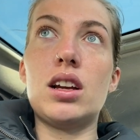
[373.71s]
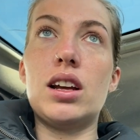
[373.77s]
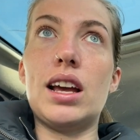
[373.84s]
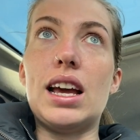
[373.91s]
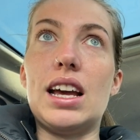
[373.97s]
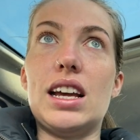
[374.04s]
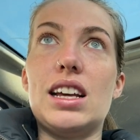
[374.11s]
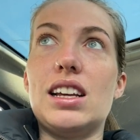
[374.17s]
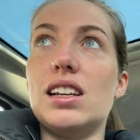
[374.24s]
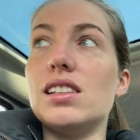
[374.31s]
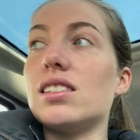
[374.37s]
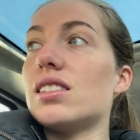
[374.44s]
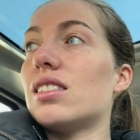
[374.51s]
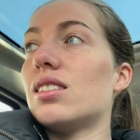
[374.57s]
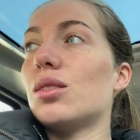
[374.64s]
it
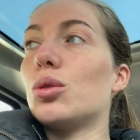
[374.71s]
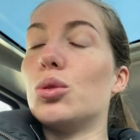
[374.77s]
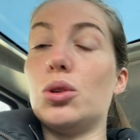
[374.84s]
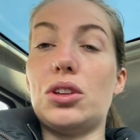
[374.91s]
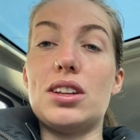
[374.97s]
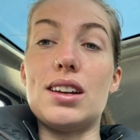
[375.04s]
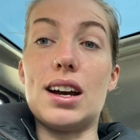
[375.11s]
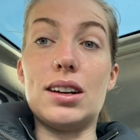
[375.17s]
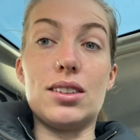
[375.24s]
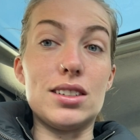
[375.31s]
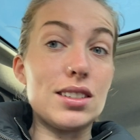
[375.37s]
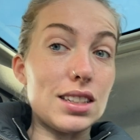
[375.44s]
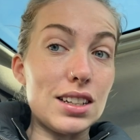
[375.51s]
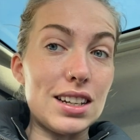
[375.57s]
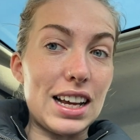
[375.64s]
is quarter to nine on a
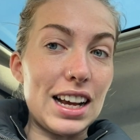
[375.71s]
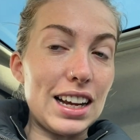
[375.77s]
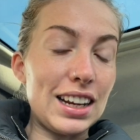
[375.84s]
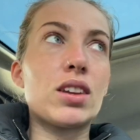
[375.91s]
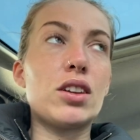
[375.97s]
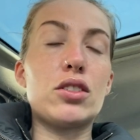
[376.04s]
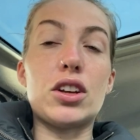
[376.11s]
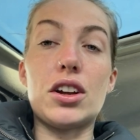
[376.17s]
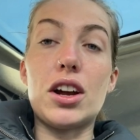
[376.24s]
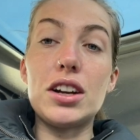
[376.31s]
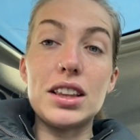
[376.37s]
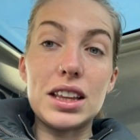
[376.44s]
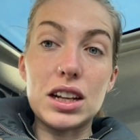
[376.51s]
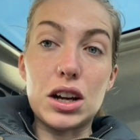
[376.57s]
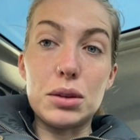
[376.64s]
Sunday. So the only
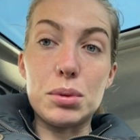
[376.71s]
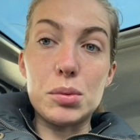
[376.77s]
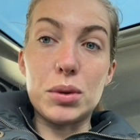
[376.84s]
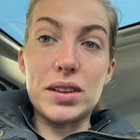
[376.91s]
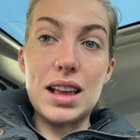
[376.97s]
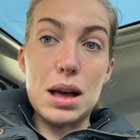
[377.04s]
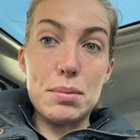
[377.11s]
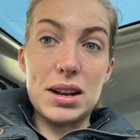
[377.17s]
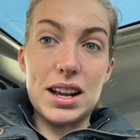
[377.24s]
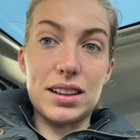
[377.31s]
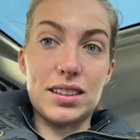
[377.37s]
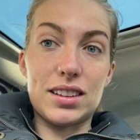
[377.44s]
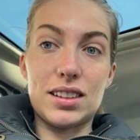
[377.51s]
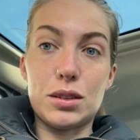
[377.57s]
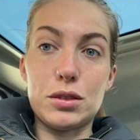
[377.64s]
thing open was
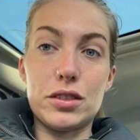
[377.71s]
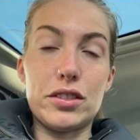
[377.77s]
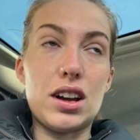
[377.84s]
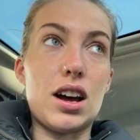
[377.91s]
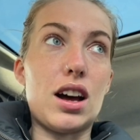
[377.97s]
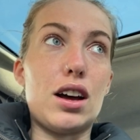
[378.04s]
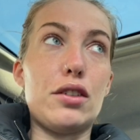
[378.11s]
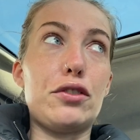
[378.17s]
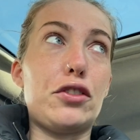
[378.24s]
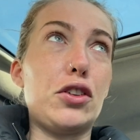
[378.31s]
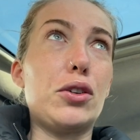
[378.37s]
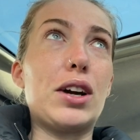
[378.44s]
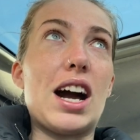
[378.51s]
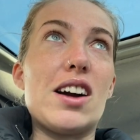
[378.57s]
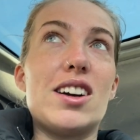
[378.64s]
M&S uh, Fuel
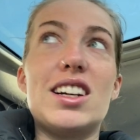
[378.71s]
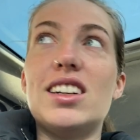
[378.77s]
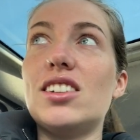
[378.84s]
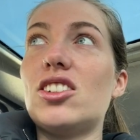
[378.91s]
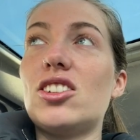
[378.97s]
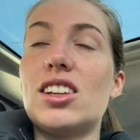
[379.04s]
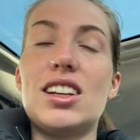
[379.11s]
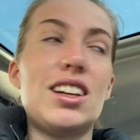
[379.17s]
Garage.